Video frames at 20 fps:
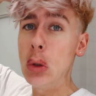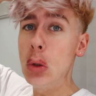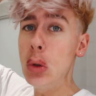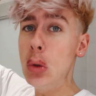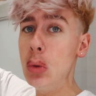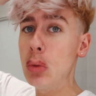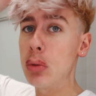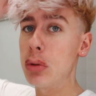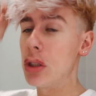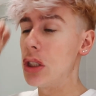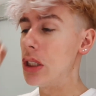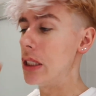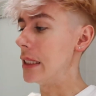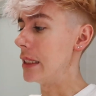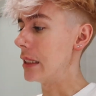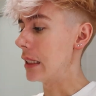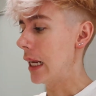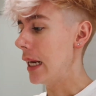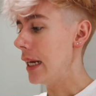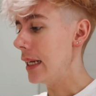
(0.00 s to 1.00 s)
Oh, she
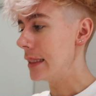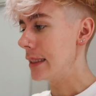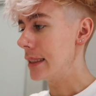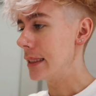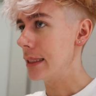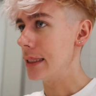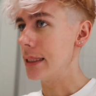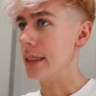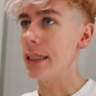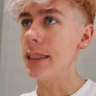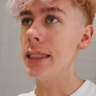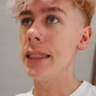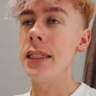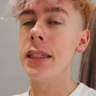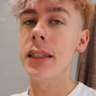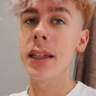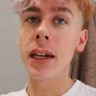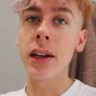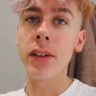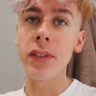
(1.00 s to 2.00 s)
nasty.
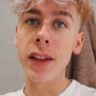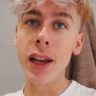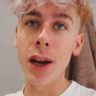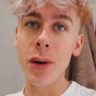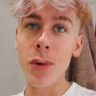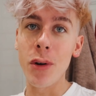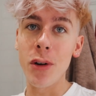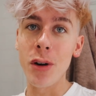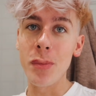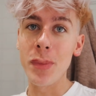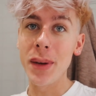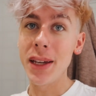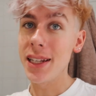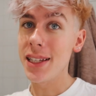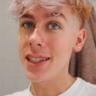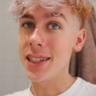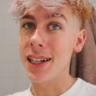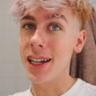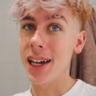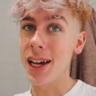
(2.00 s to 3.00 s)
Thankfully I wore a
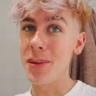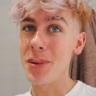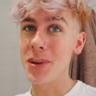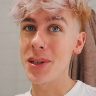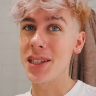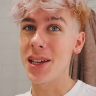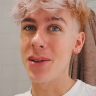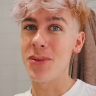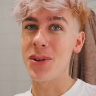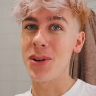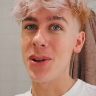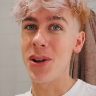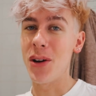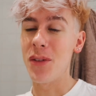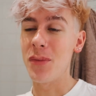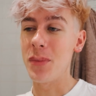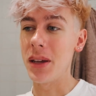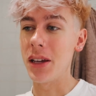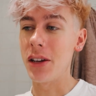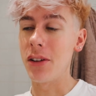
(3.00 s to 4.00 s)
beanie tonight because that would not
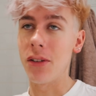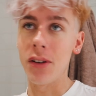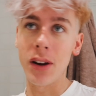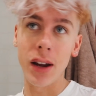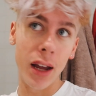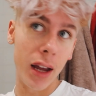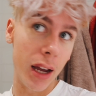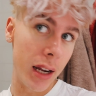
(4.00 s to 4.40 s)
have been great.